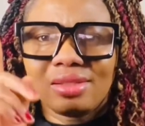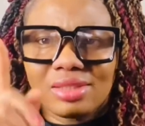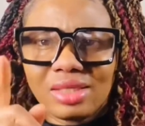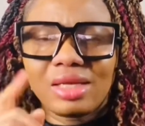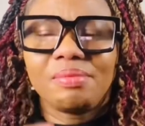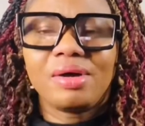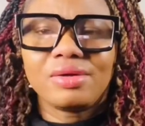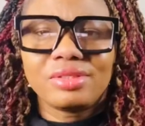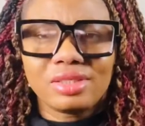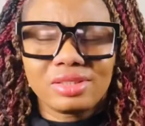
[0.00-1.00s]
Think
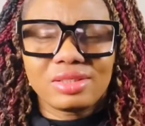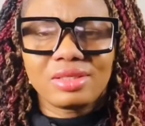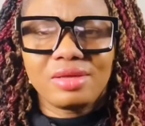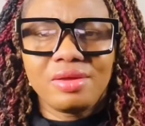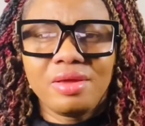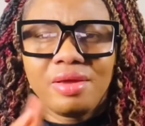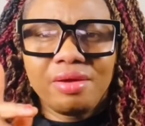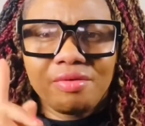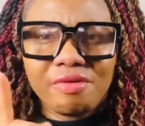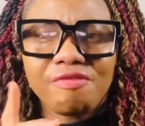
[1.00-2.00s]
about this.
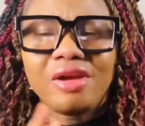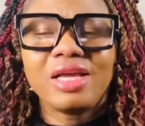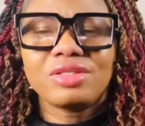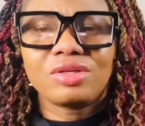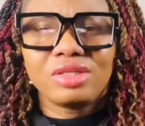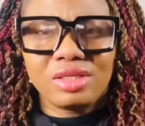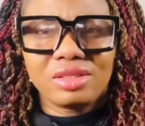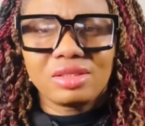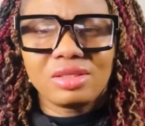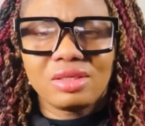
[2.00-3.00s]
Reflect on
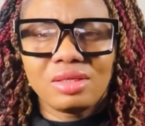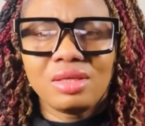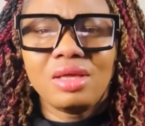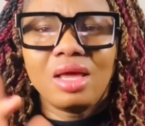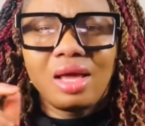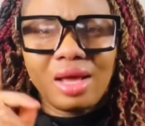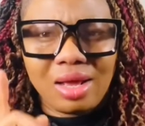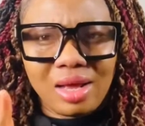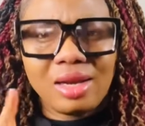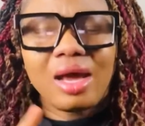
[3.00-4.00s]
it.
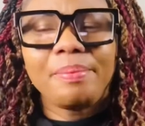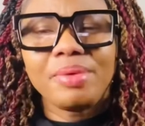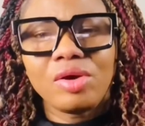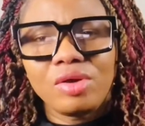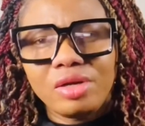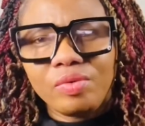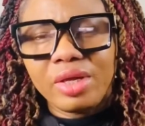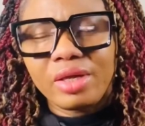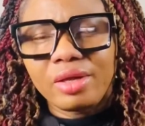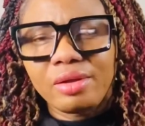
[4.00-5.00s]
And happy Holy
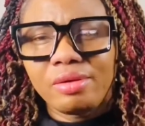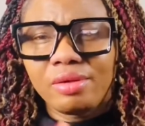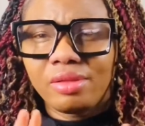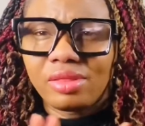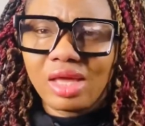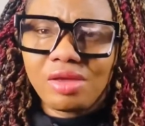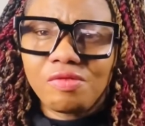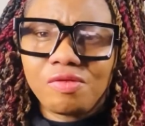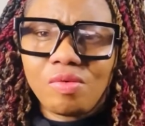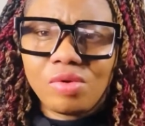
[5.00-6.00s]
Week. Thank you
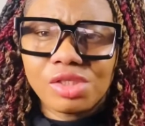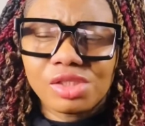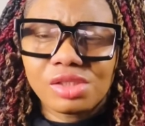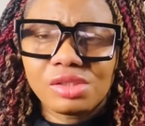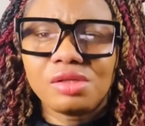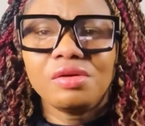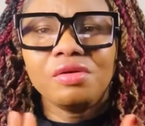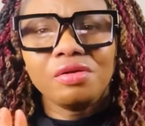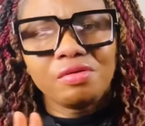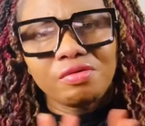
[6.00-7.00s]
for watching.
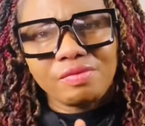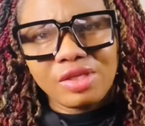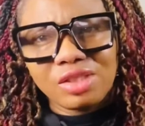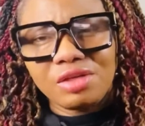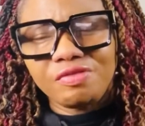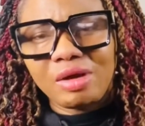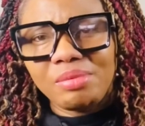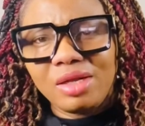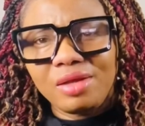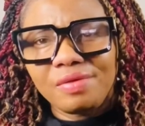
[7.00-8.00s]
From the Chief
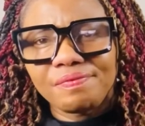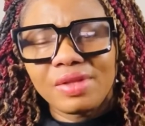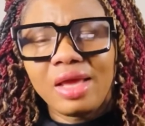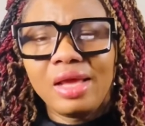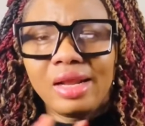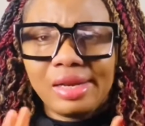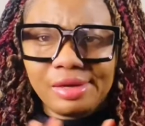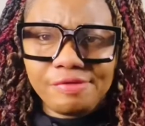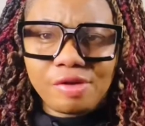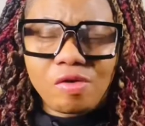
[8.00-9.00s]
family,
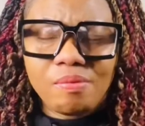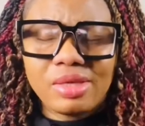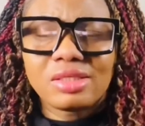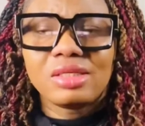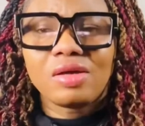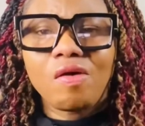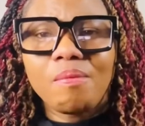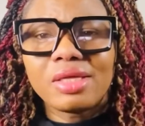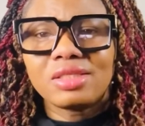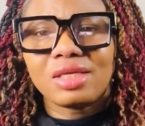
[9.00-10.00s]
leave your comment in the
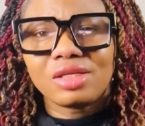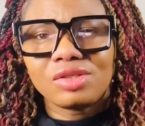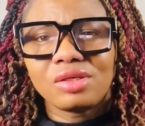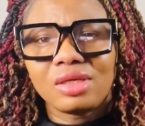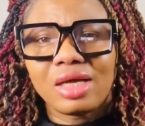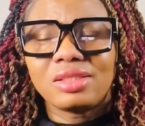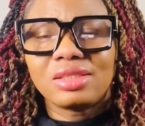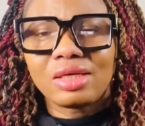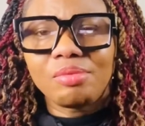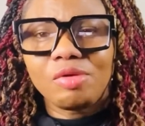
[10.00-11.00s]
comment section and
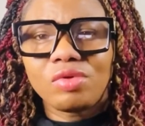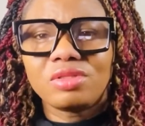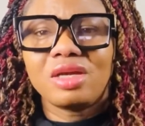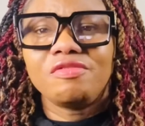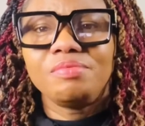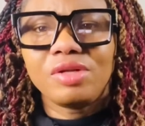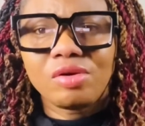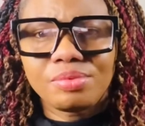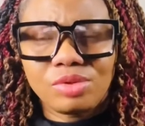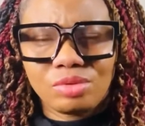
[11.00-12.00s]
tell me what you have been
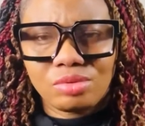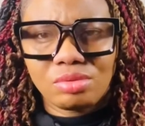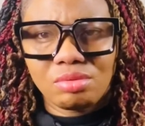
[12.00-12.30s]
up to.